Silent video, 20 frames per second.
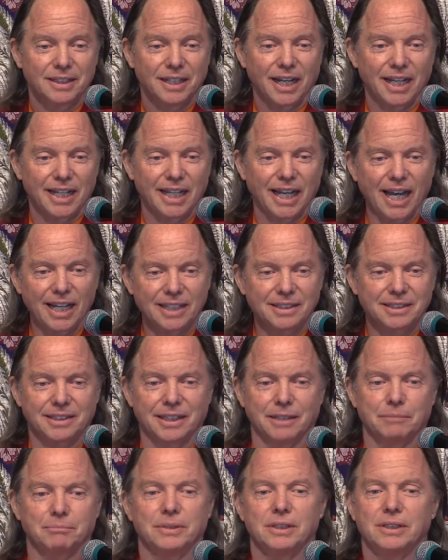I asked
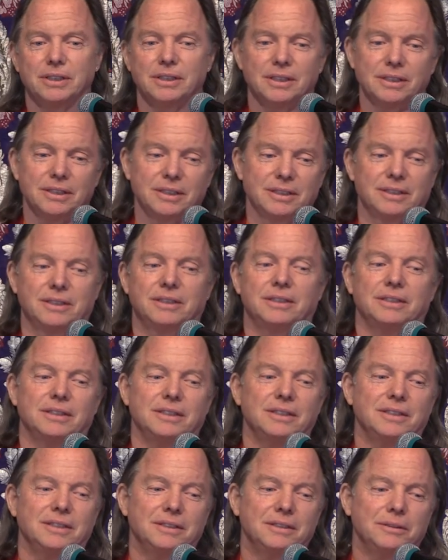them,
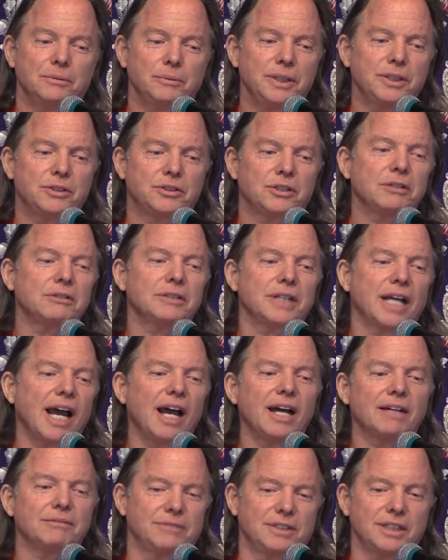we don't
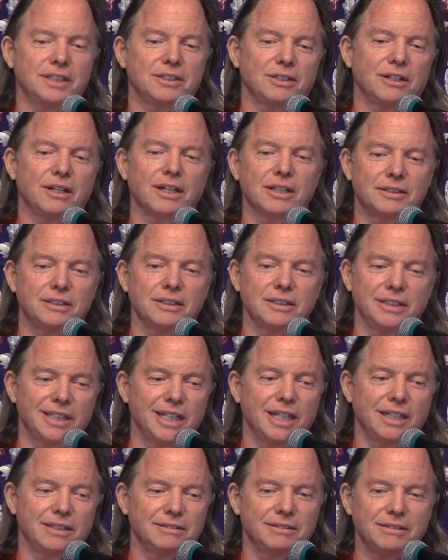have this author
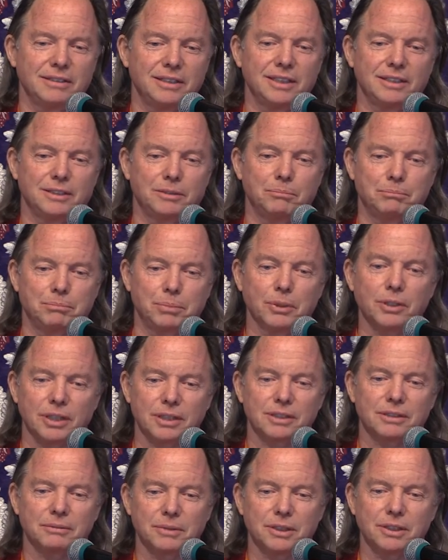yet, his
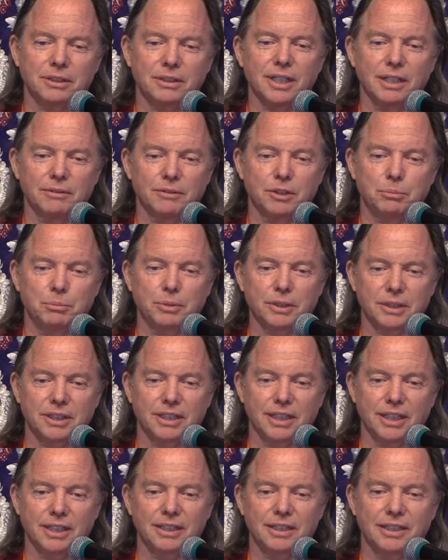books. We don't have his books
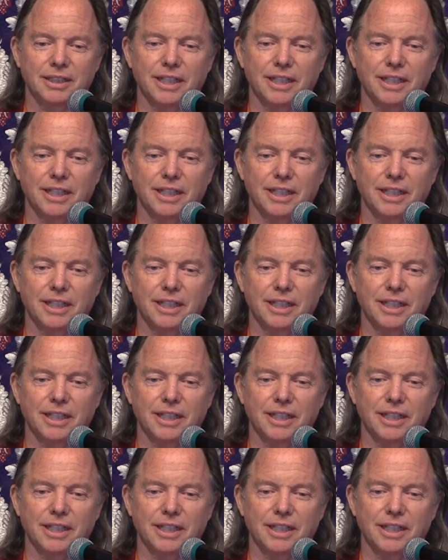yet.